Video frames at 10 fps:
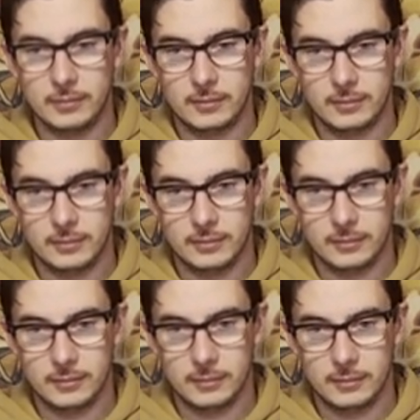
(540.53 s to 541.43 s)

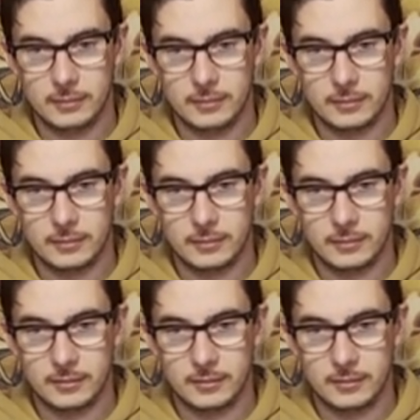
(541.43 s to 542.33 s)

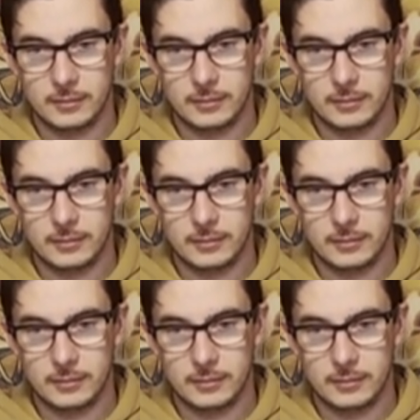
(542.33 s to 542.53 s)
[no speech]